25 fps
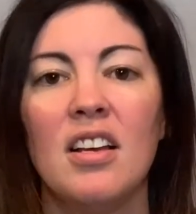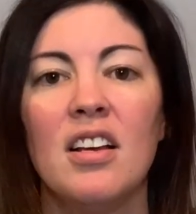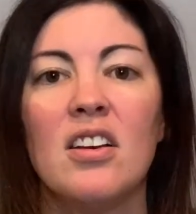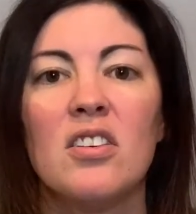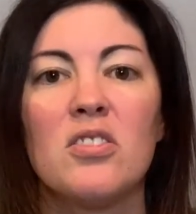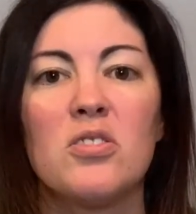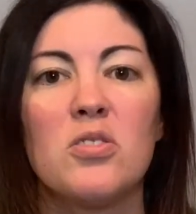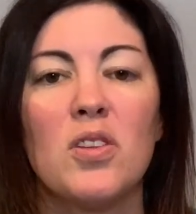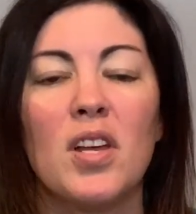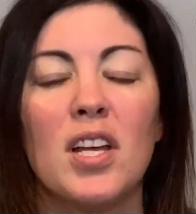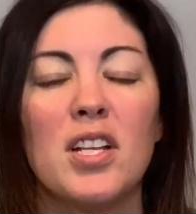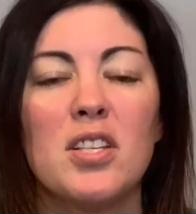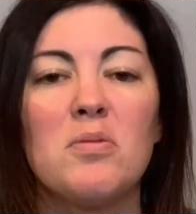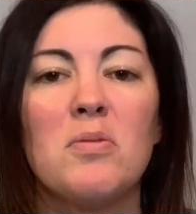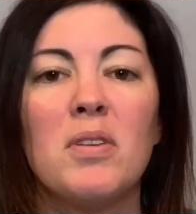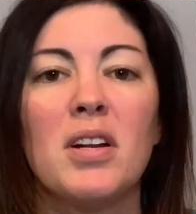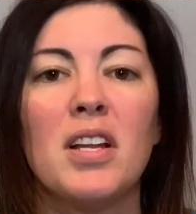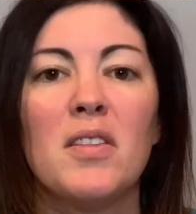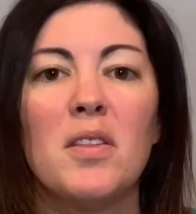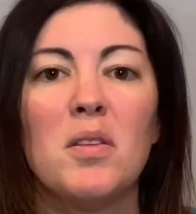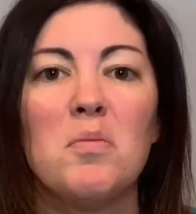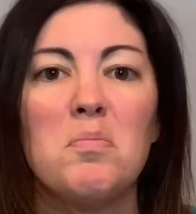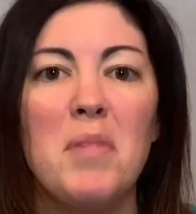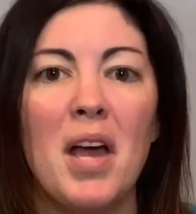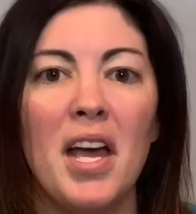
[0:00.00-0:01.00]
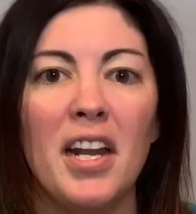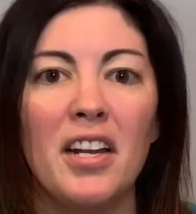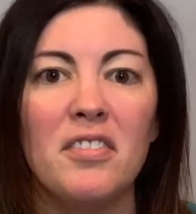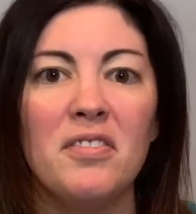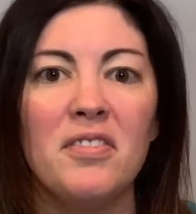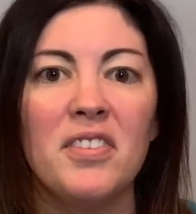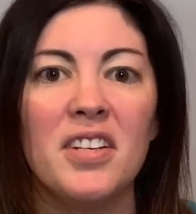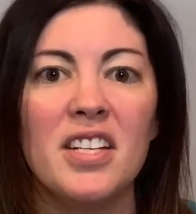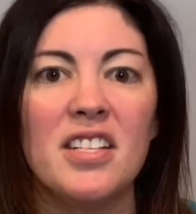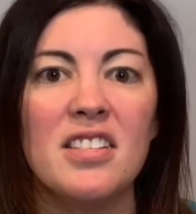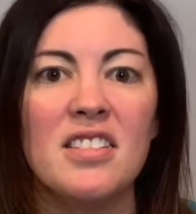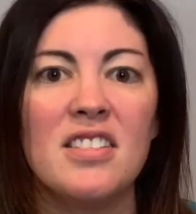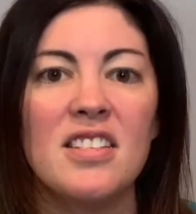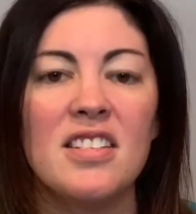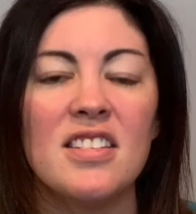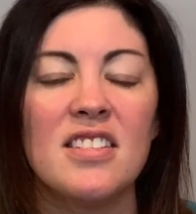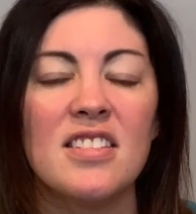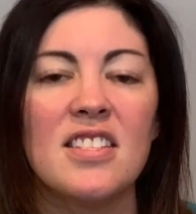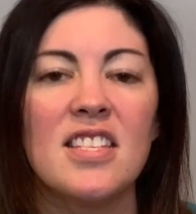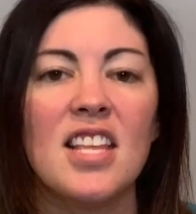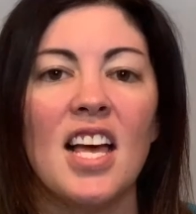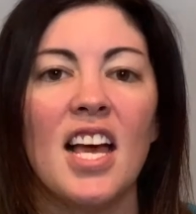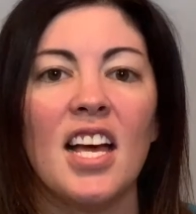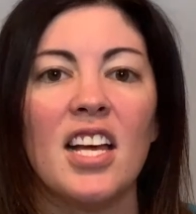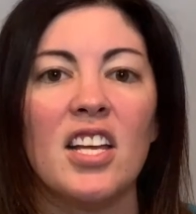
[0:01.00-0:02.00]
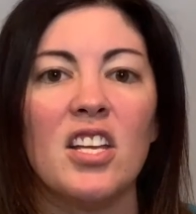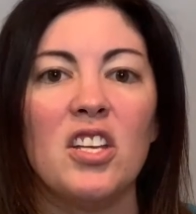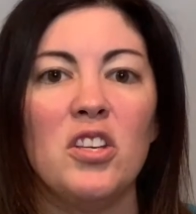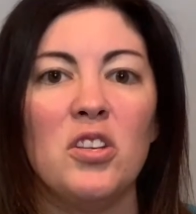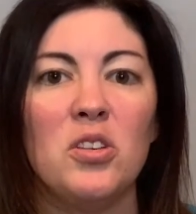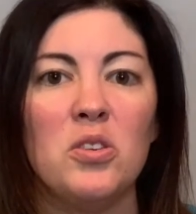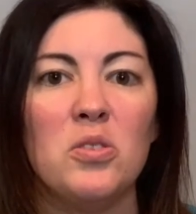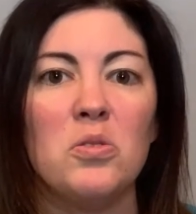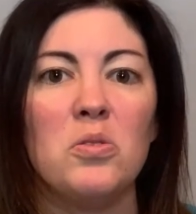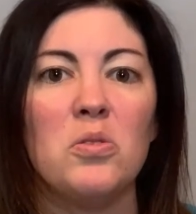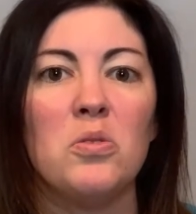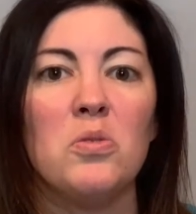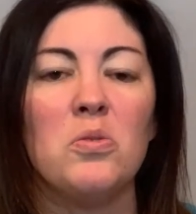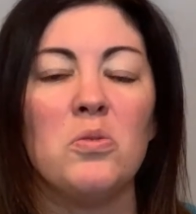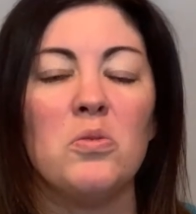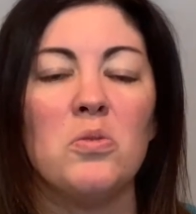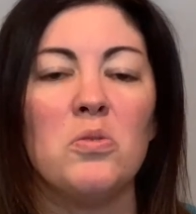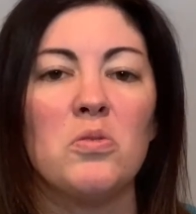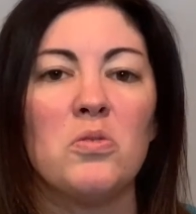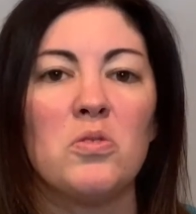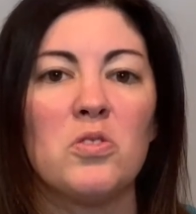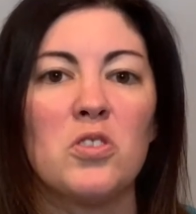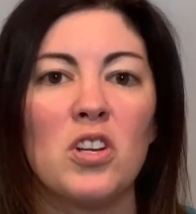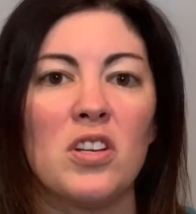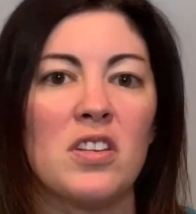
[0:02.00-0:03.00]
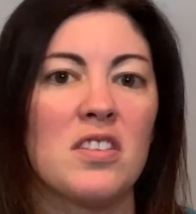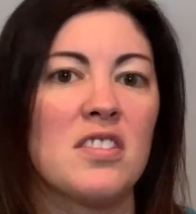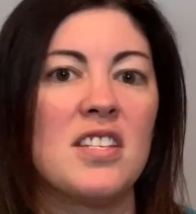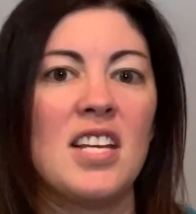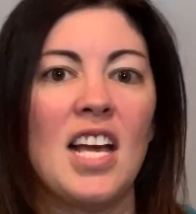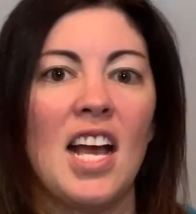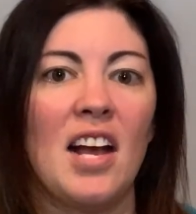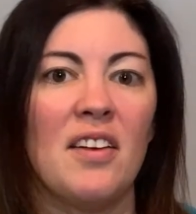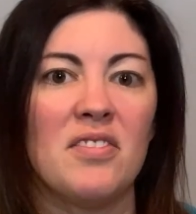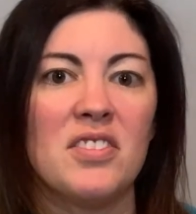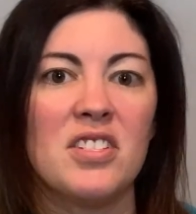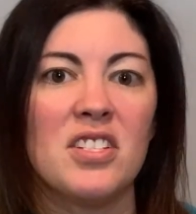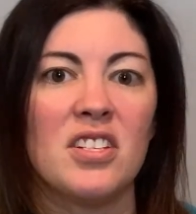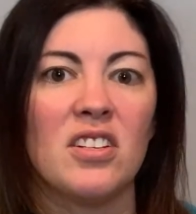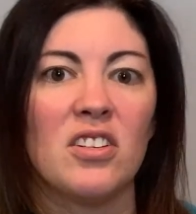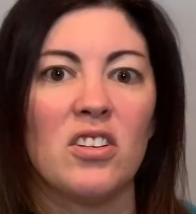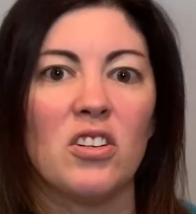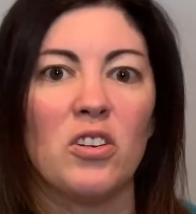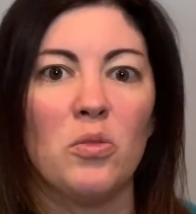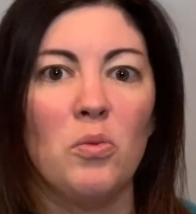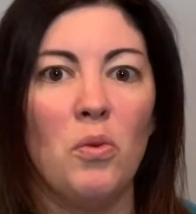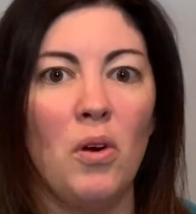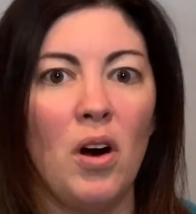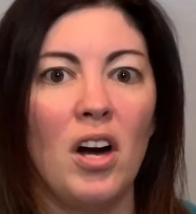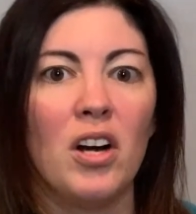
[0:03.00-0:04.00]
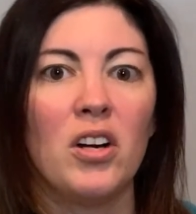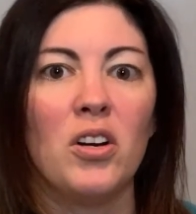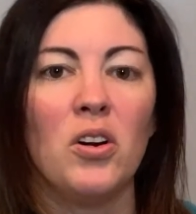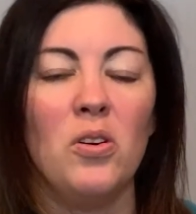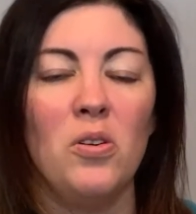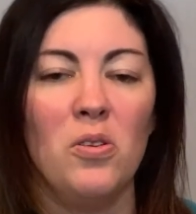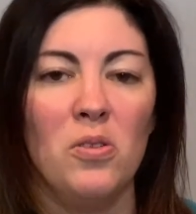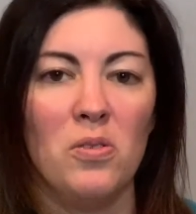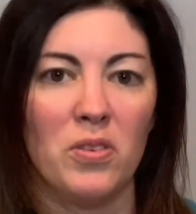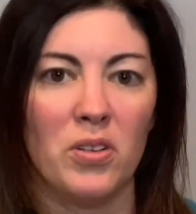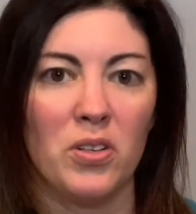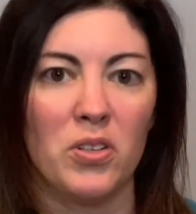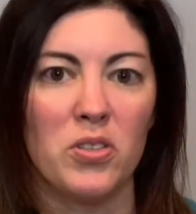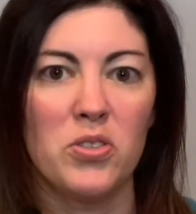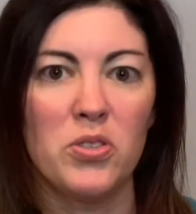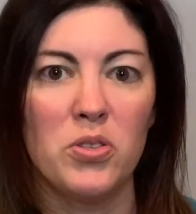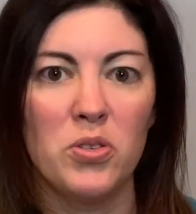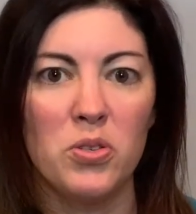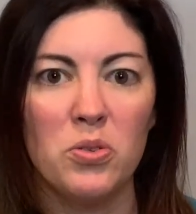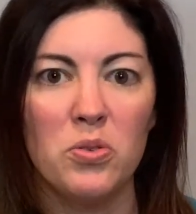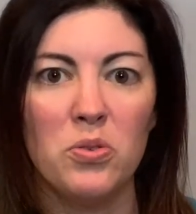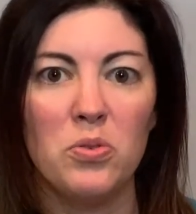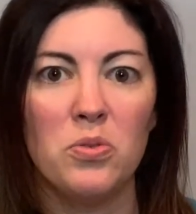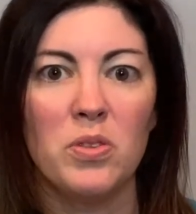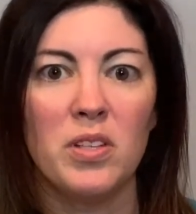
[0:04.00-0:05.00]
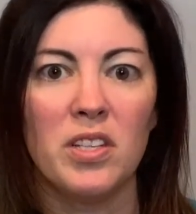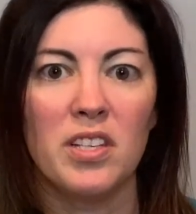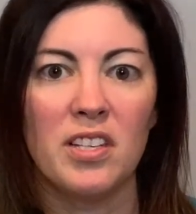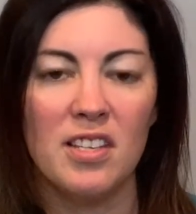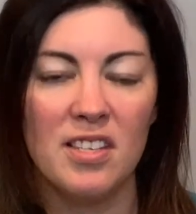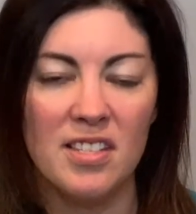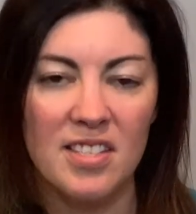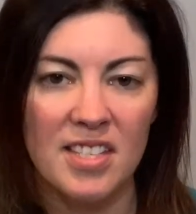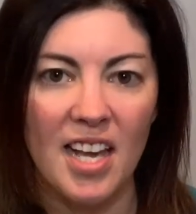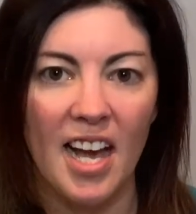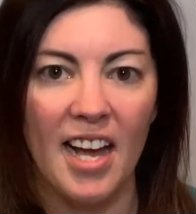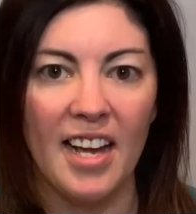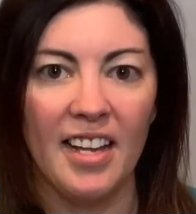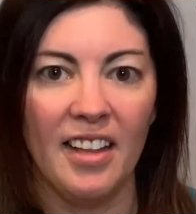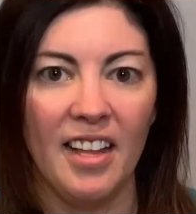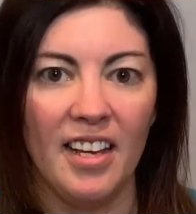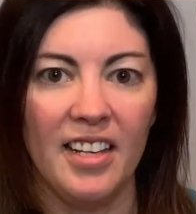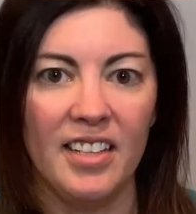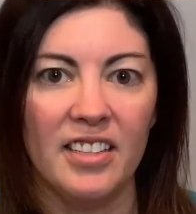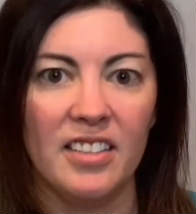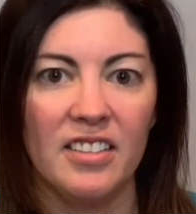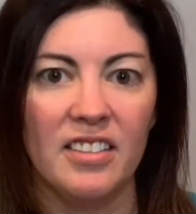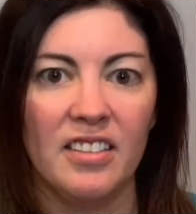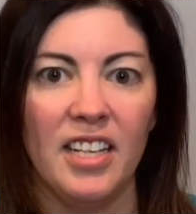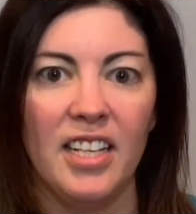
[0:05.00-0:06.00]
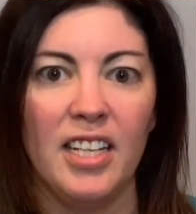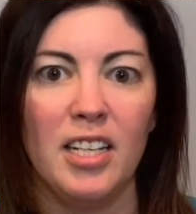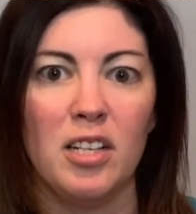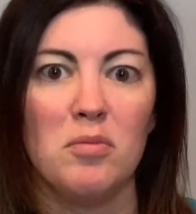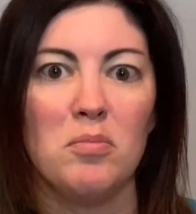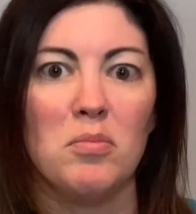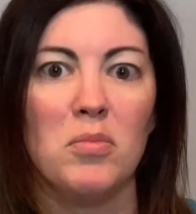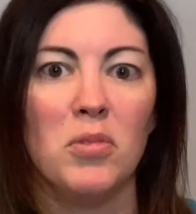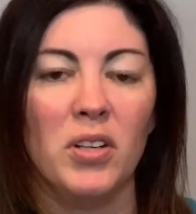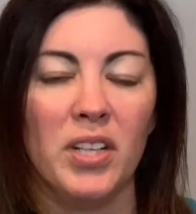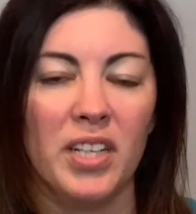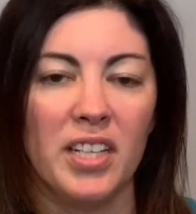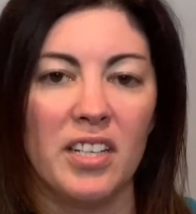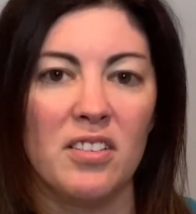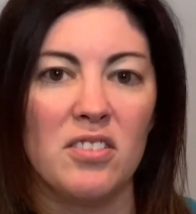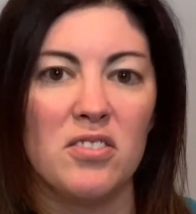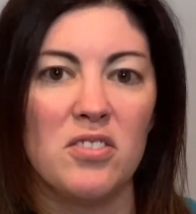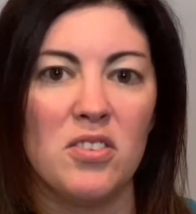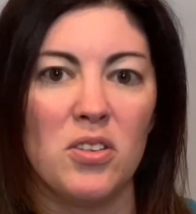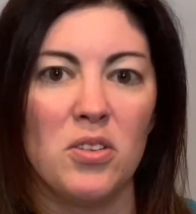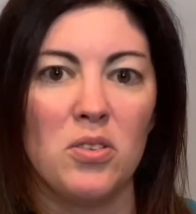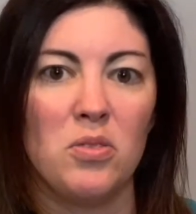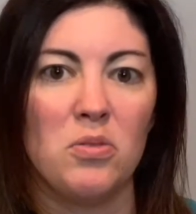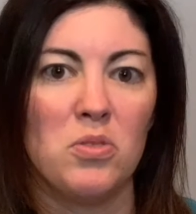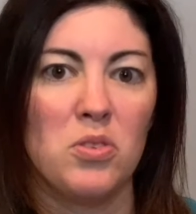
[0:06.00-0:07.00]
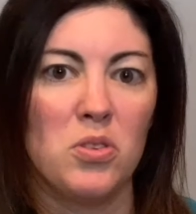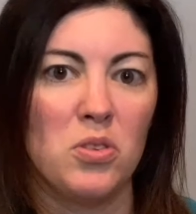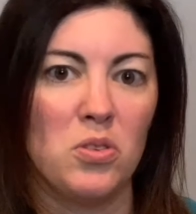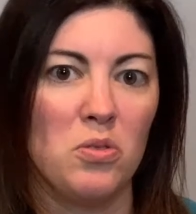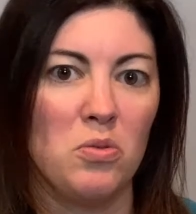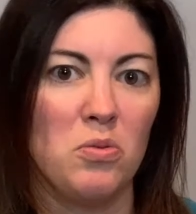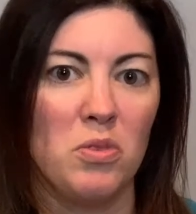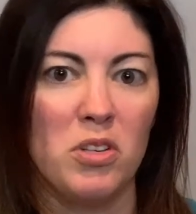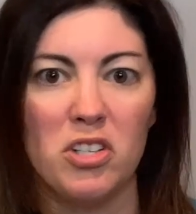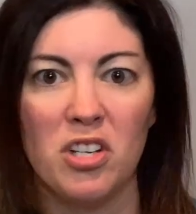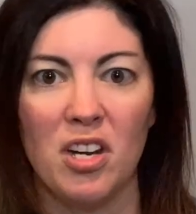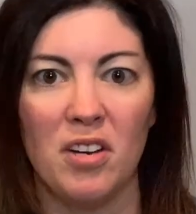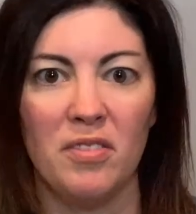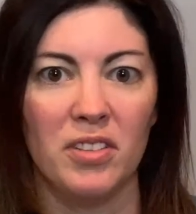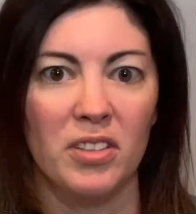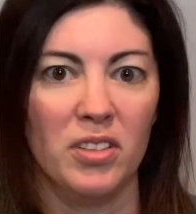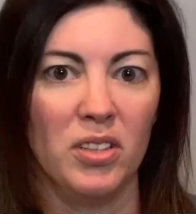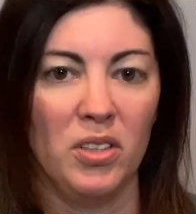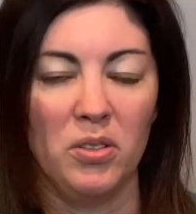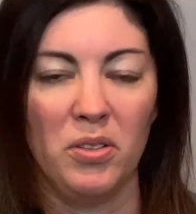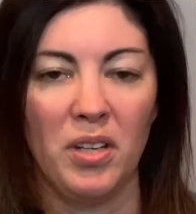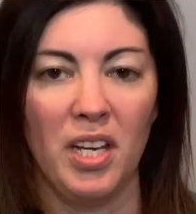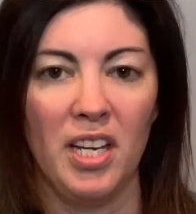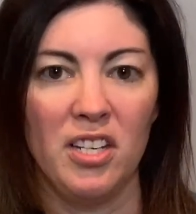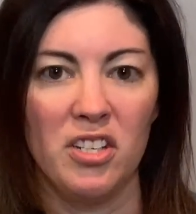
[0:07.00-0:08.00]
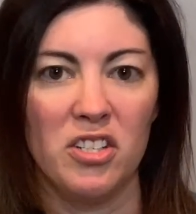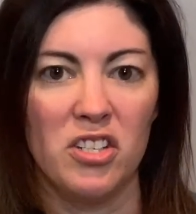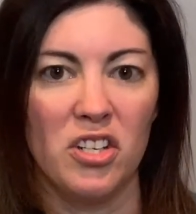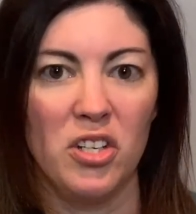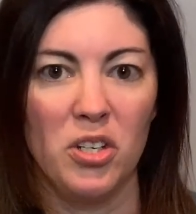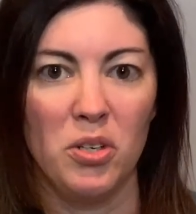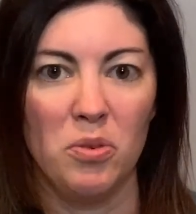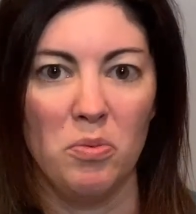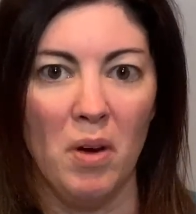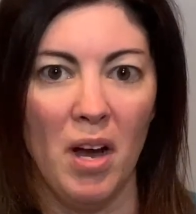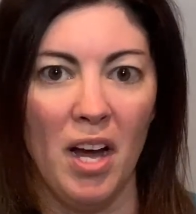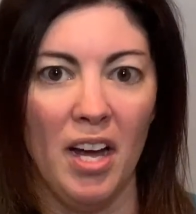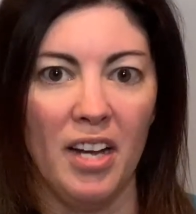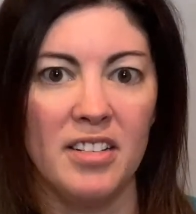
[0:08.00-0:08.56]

So that's one of the benefits, is that you just have to walk over to the Skyliner and it brings you to whichever location you want.